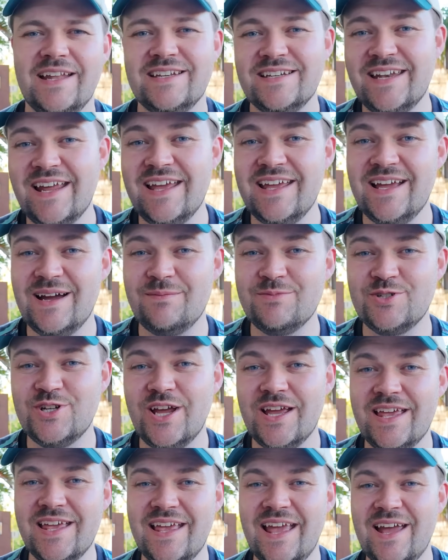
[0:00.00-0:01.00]
and today I'm
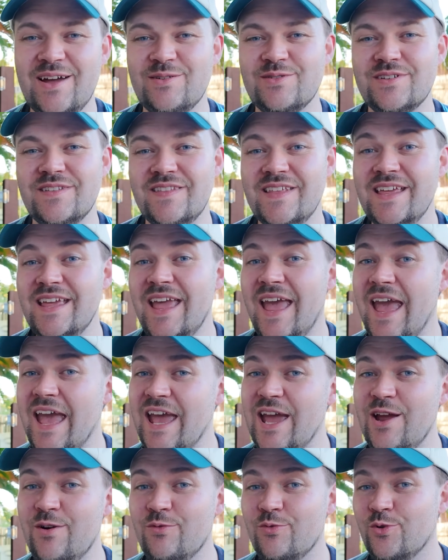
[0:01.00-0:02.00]
checking out the
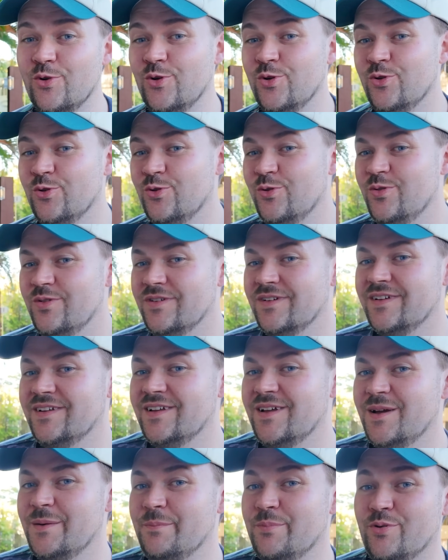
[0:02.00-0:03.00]
Aeroo
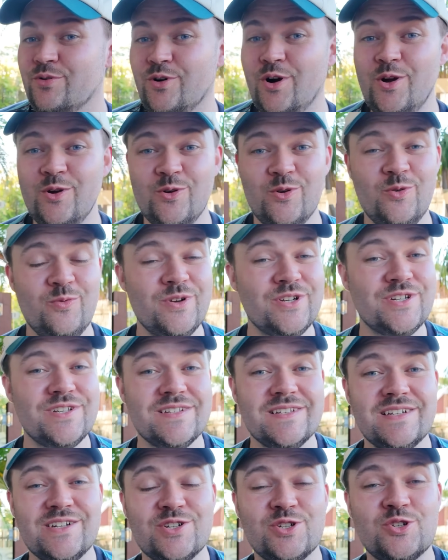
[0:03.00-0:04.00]
Pro which
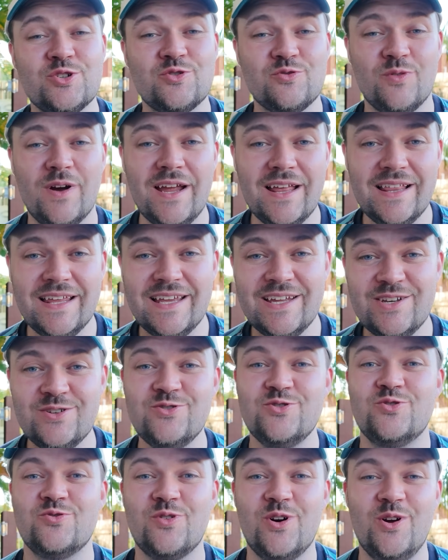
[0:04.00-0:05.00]
is an
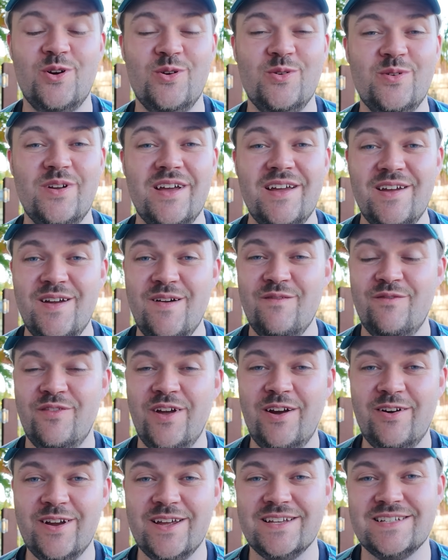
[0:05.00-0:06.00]
Australian drone.
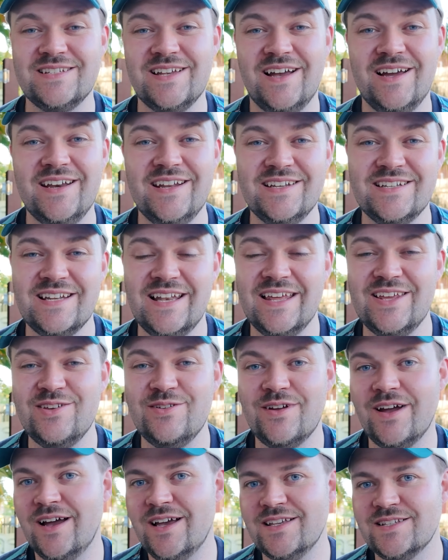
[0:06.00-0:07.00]
Very excited to let
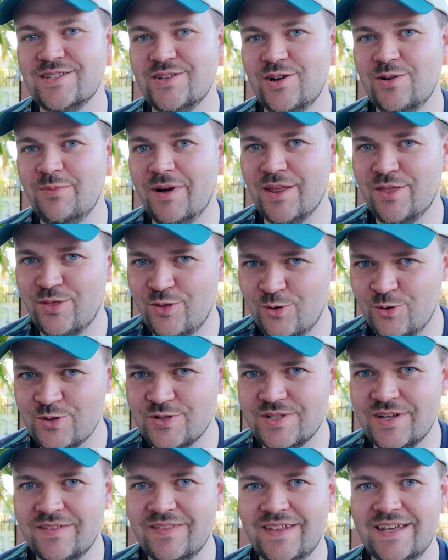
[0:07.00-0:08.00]
you guys know my
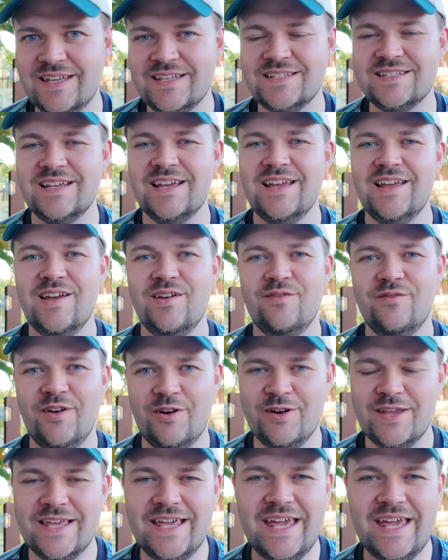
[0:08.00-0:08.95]
thoughts on this. Very